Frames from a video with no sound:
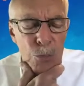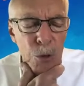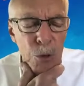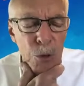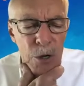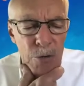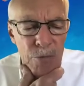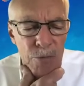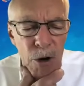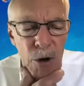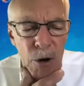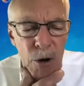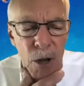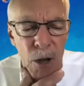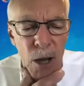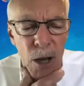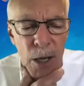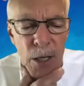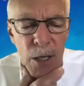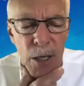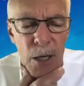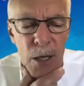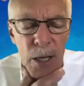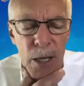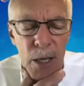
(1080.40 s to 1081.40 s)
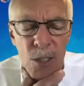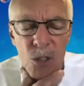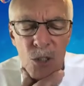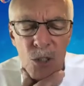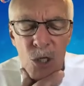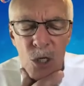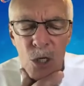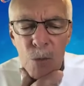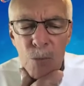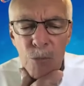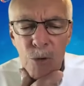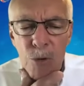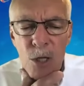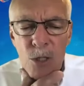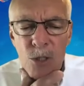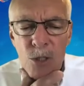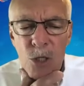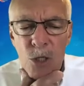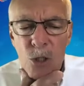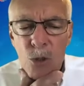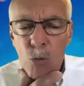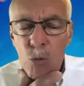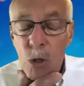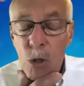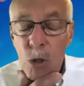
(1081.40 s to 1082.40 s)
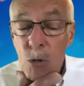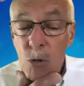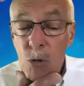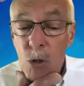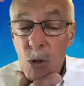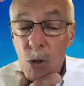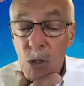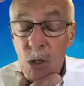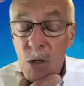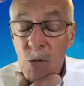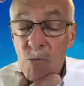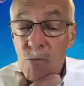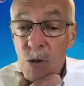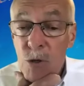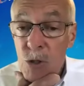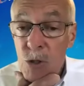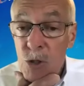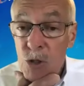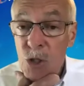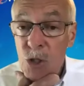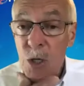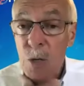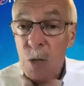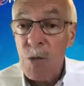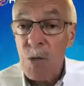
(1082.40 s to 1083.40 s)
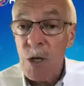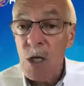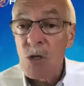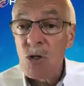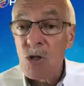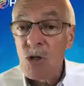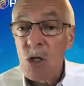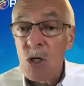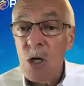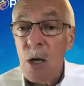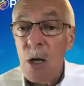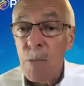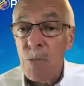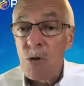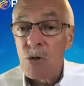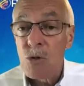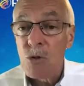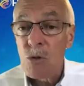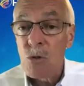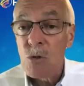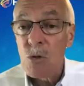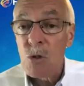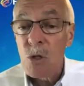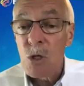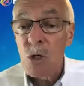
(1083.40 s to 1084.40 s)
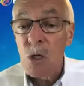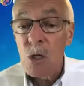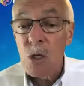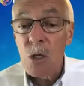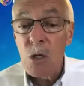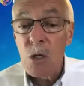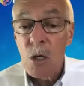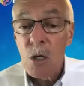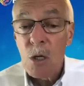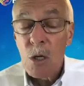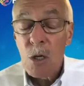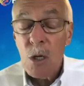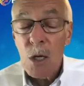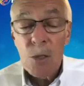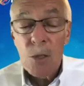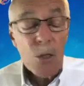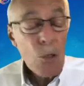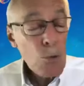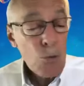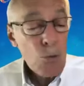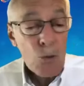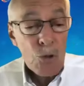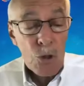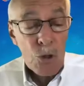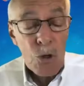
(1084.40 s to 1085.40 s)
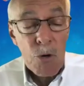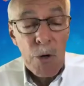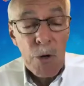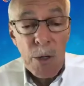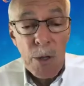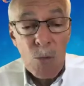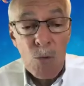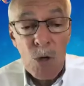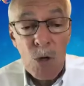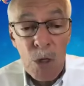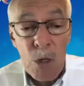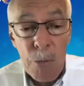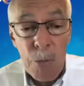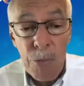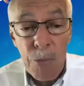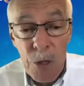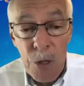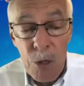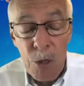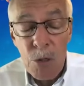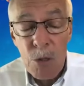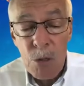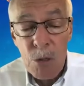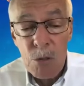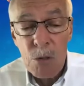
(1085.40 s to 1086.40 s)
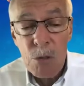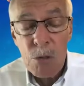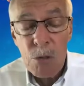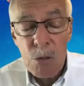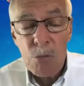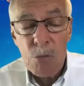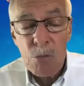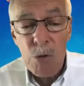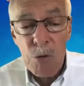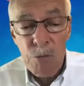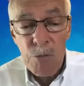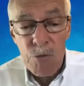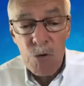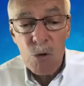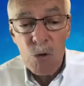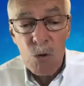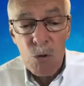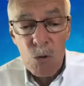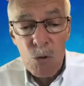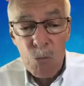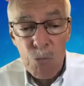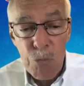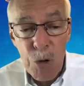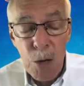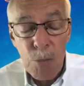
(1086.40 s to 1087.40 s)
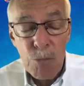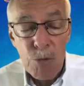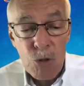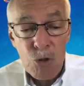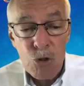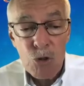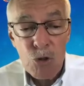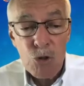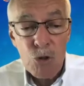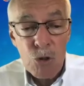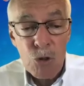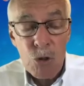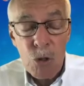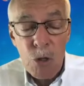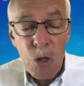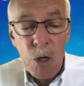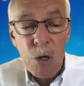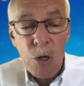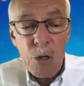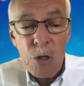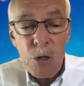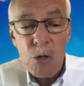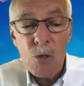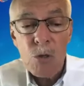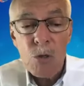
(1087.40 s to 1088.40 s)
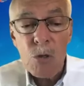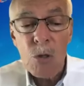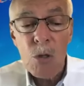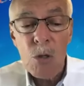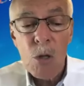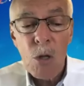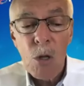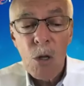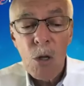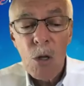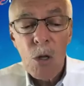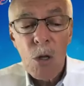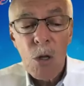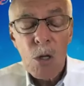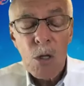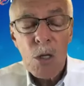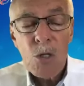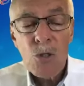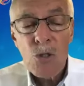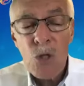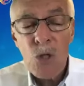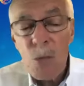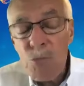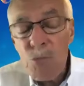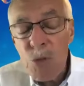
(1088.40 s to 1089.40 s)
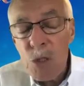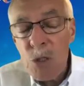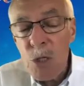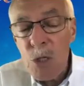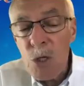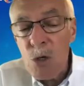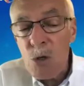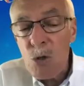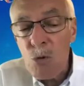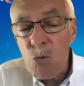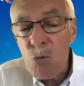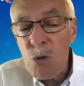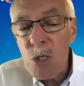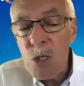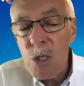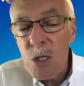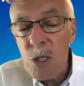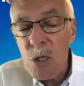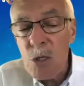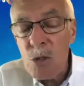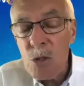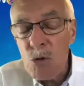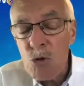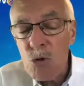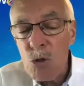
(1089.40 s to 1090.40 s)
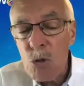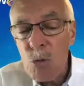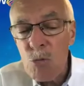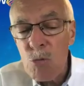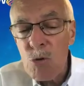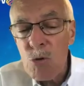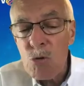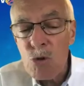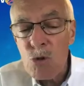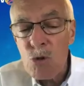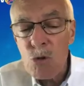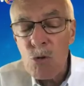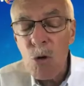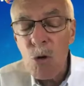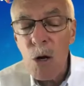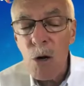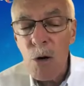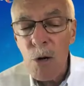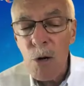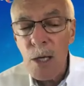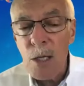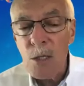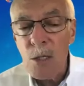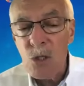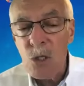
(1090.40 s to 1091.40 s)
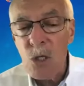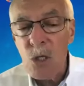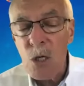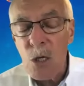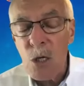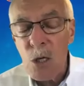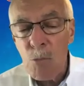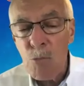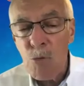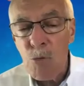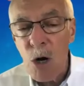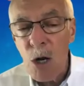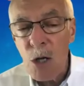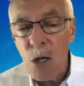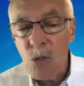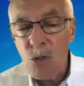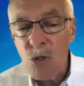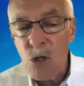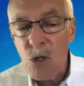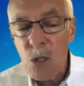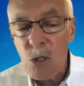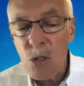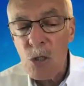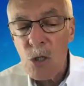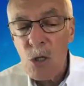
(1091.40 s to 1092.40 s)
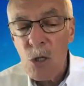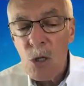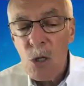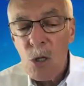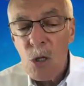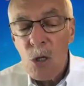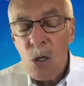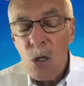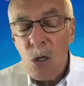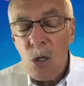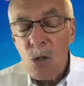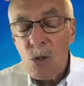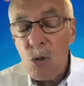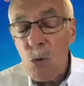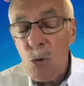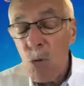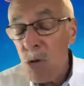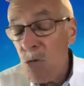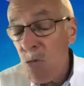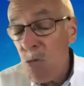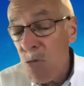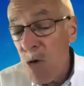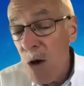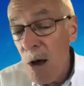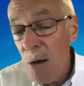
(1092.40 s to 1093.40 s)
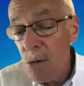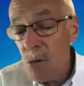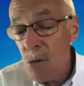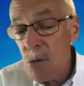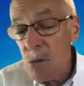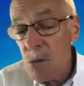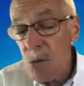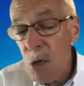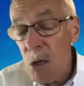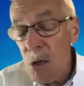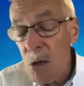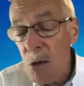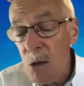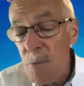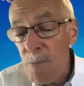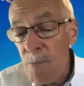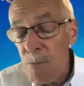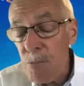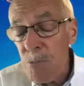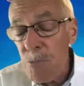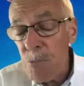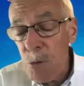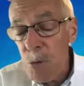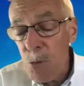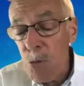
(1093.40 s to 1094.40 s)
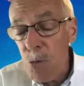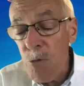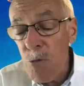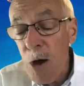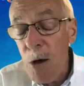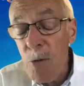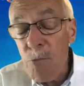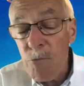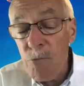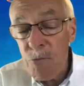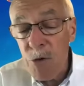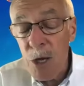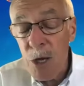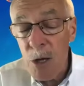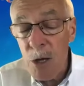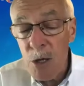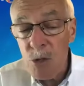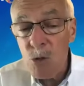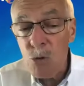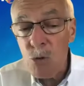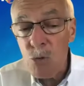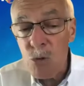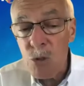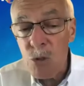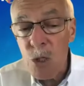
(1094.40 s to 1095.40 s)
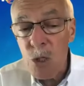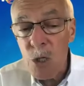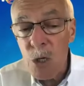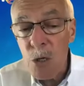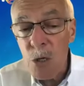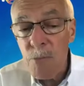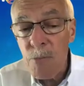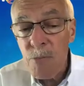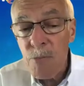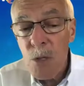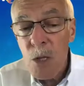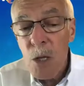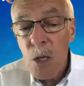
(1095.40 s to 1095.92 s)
part of our ATE project, we were looking for a dissemination opportunity. And this was a great one. A peer-reviewed, published journal article is something that could really contribute to our ATE project. So we found value there.